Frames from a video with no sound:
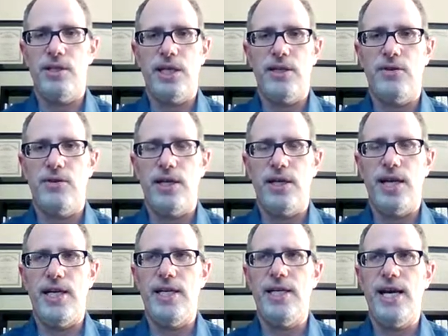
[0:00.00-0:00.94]

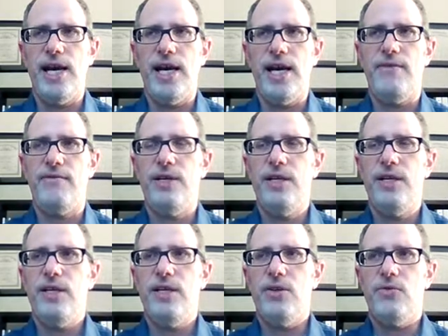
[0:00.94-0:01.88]
I didn't have
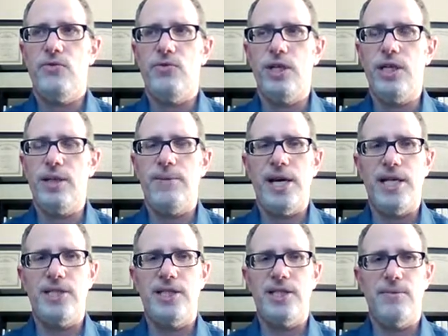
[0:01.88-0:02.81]
really
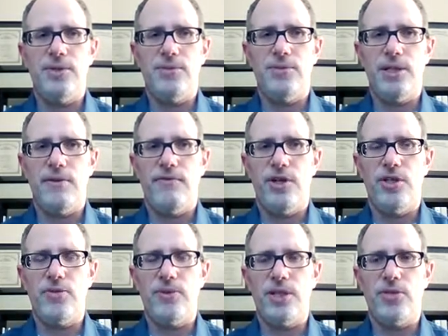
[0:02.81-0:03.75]
bad symptoms in the
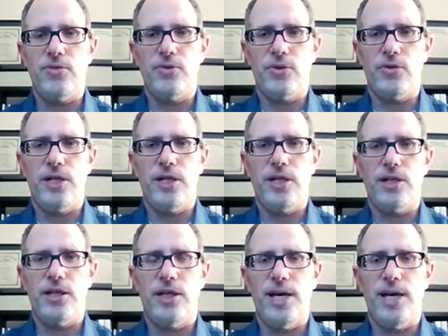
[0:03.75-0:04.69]
first place with chronic
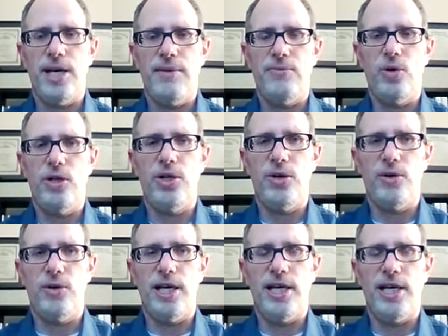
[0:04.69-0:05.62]
Lyme. I had more
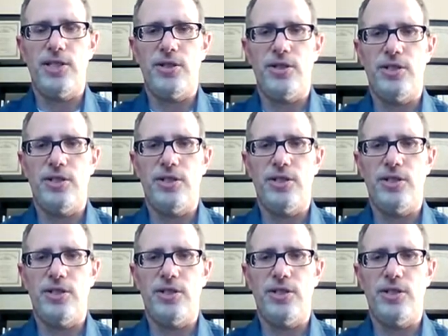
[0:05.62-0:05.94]
neurological